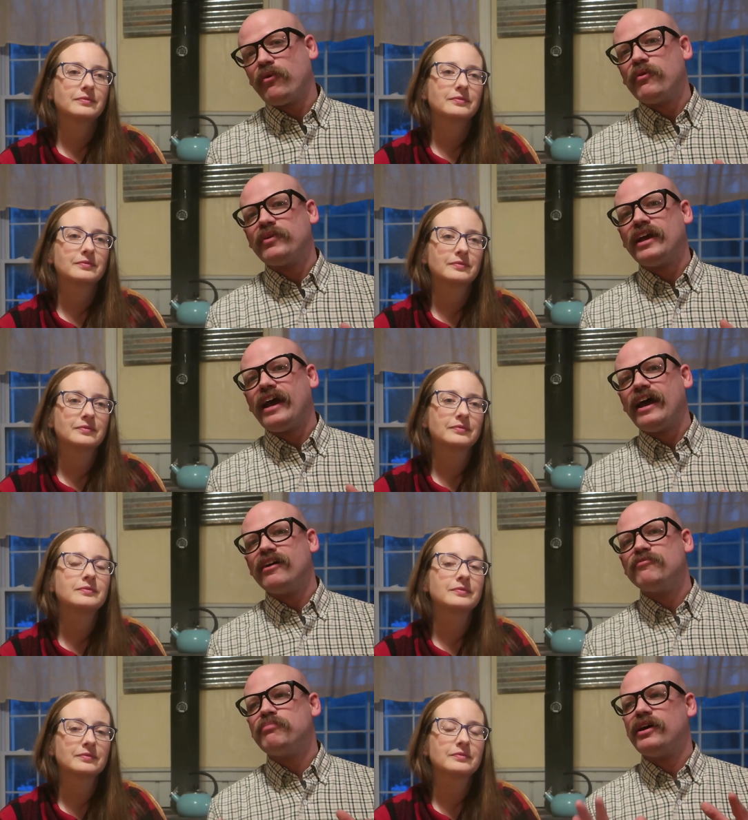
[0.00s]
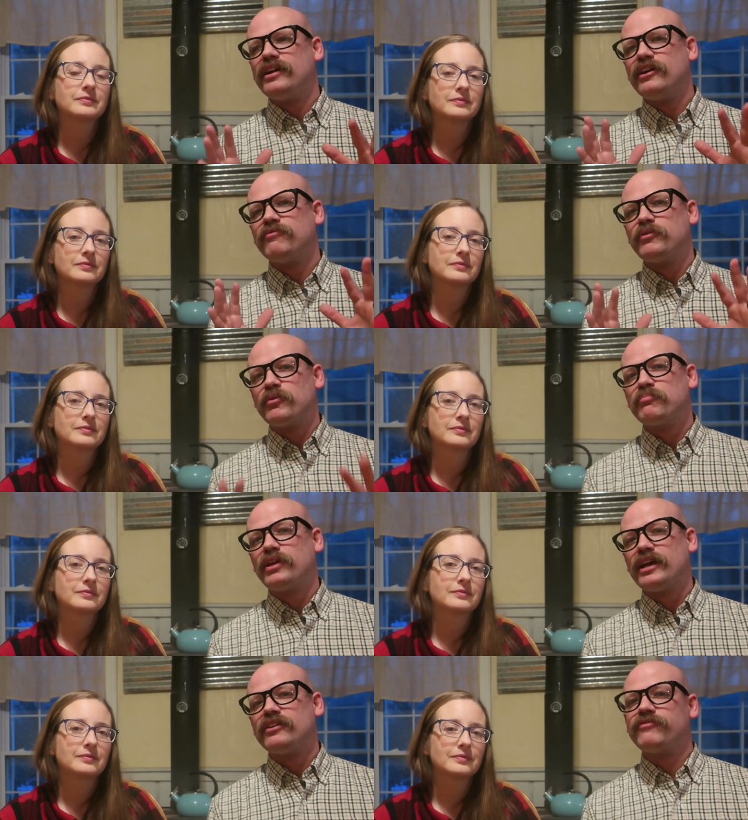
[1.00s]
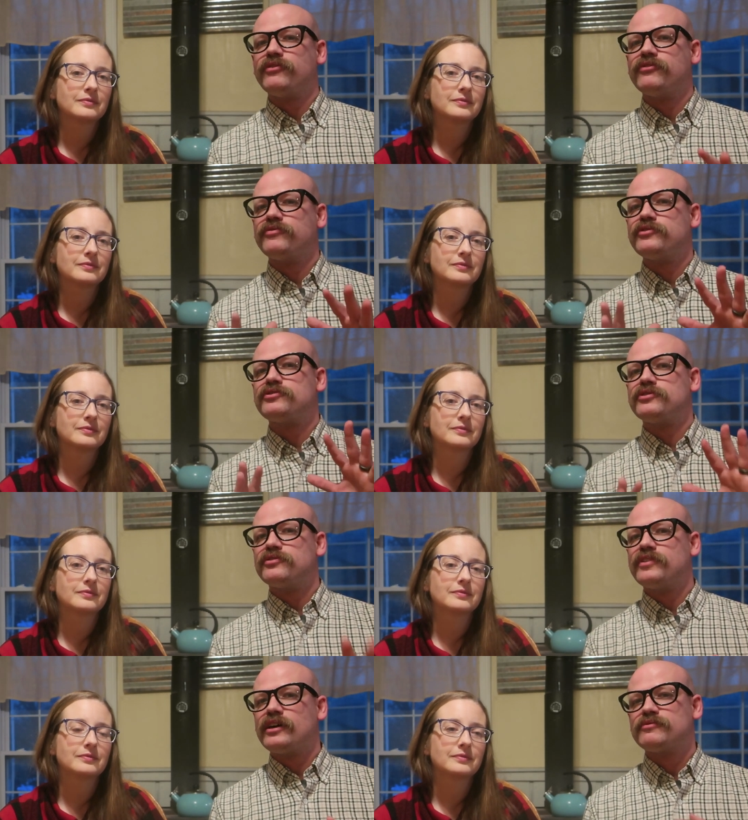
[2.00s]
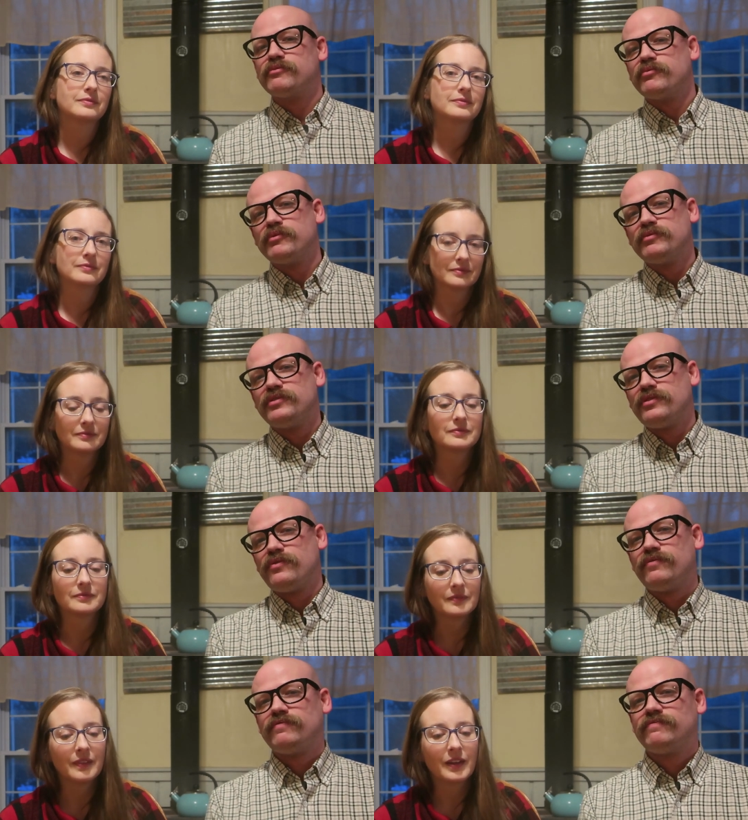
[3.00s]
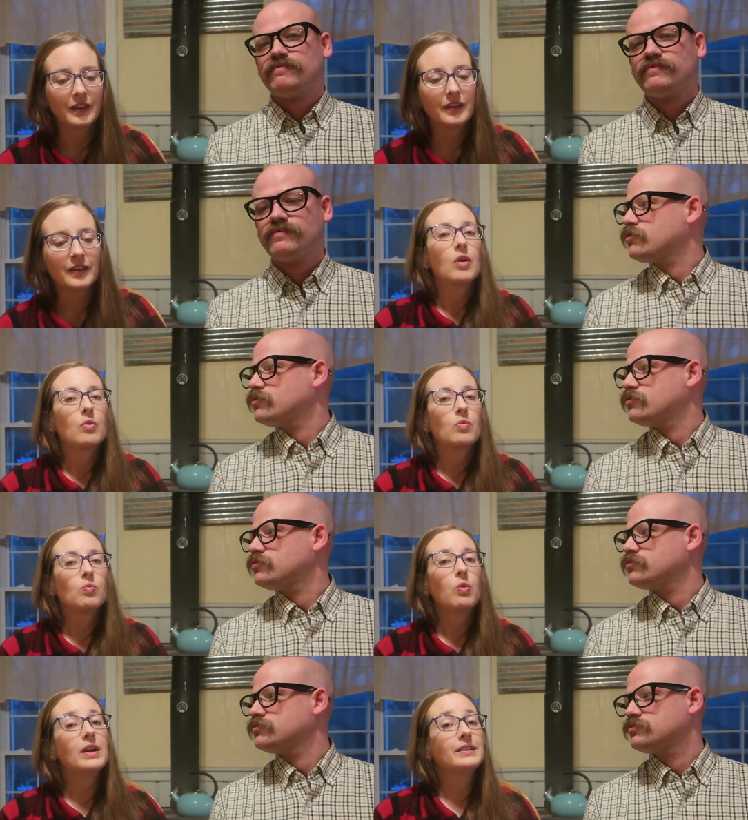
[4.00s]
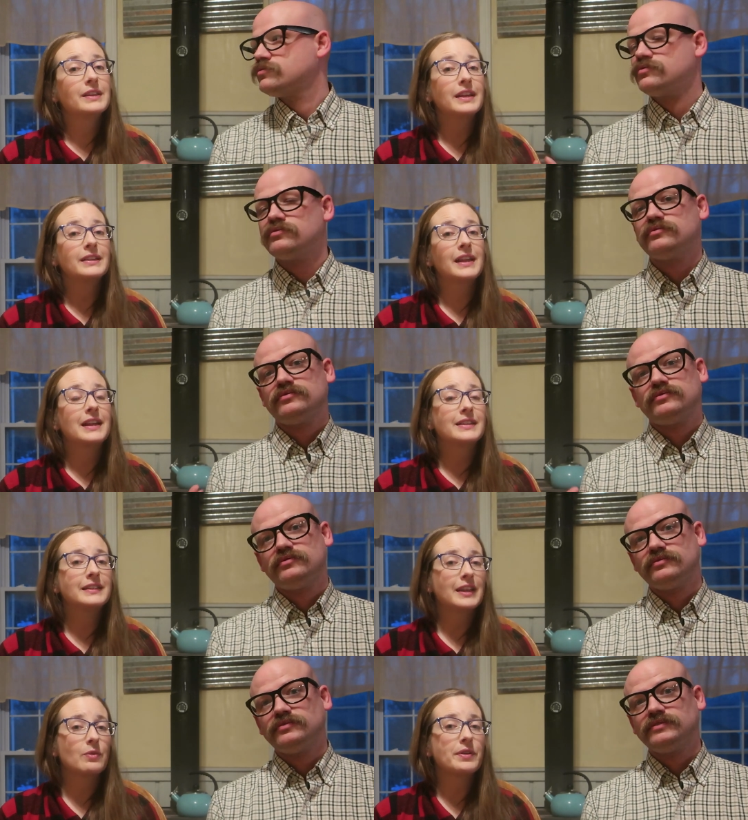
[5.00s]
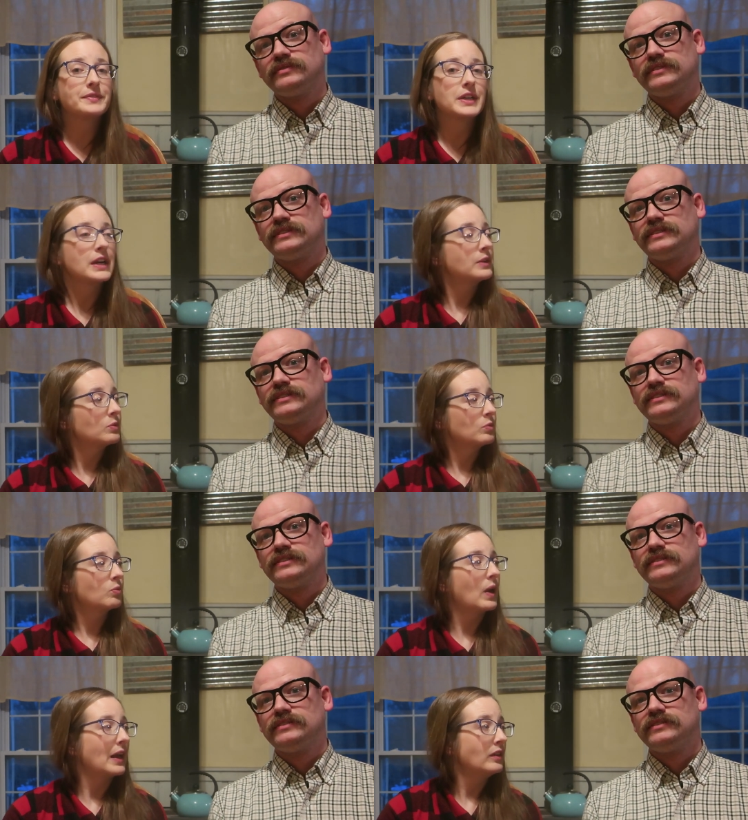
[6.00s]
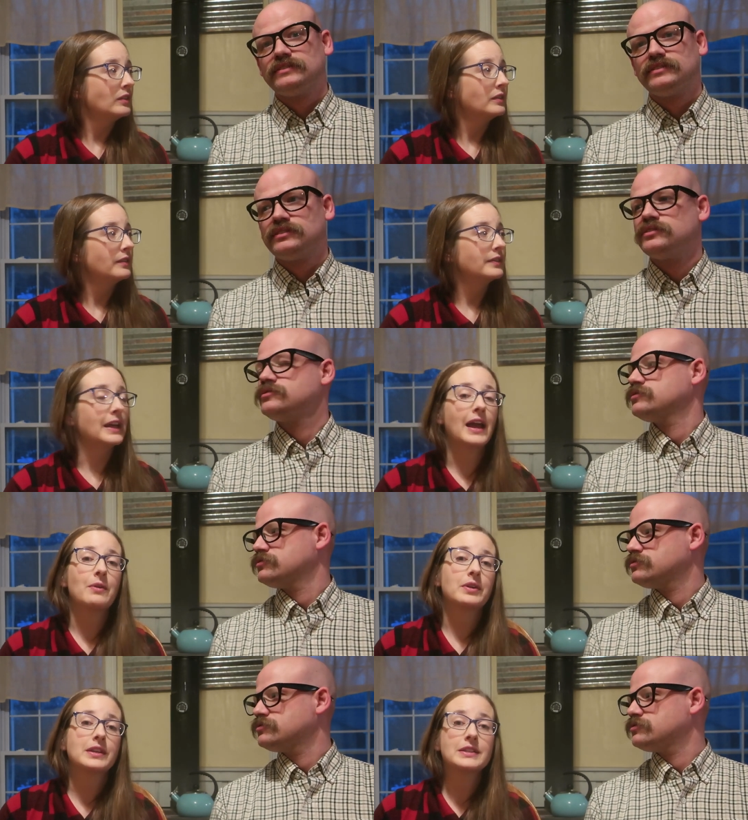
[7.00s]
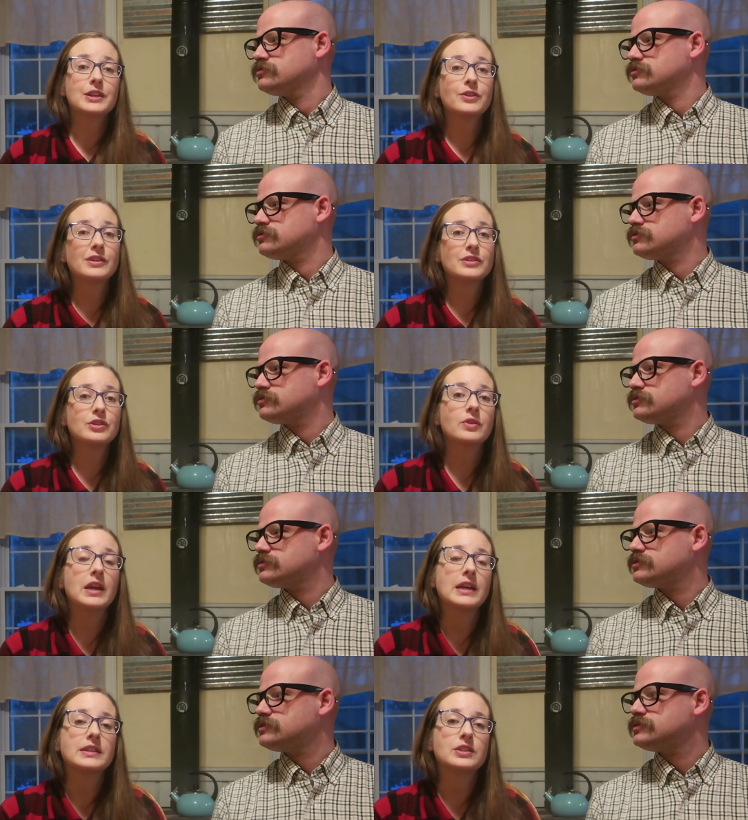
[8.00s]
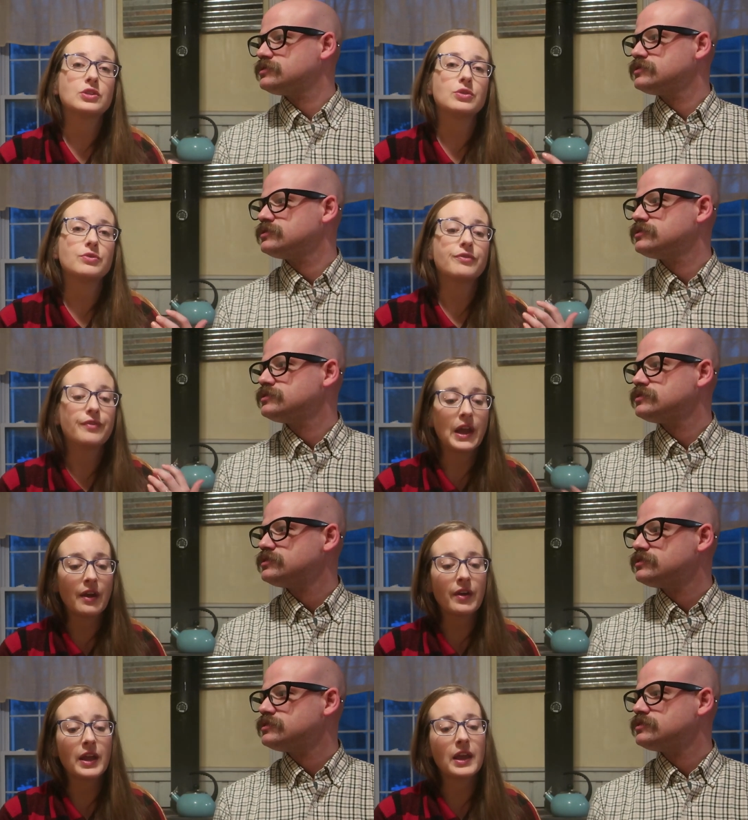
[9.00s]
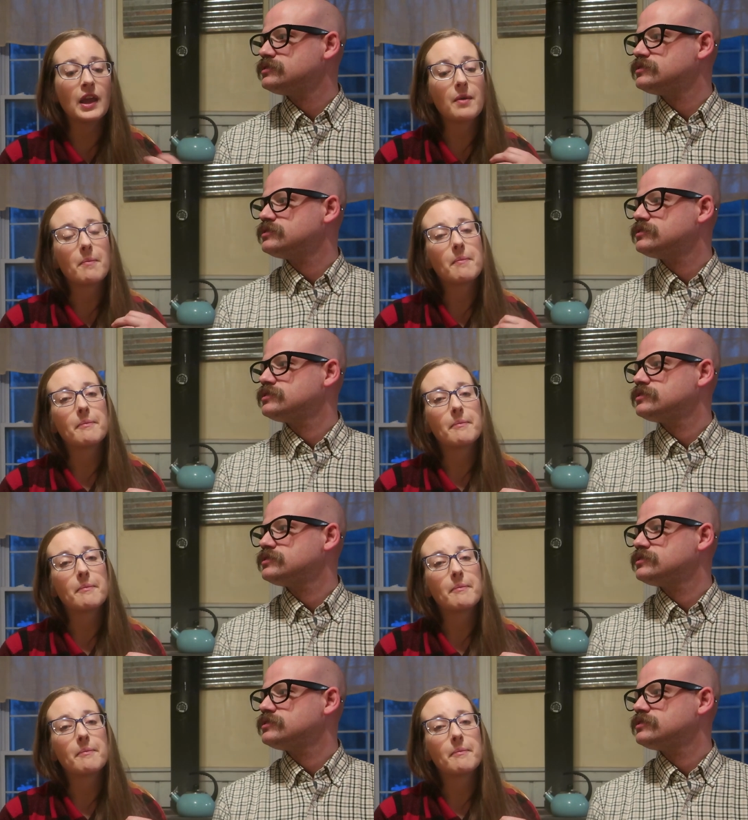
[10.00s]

Speaker 1: for what we have, but if we were planning for the future, that's what we would do.
Speaker 2: One thing that I think that we've done well, that I would continue to do, is to vary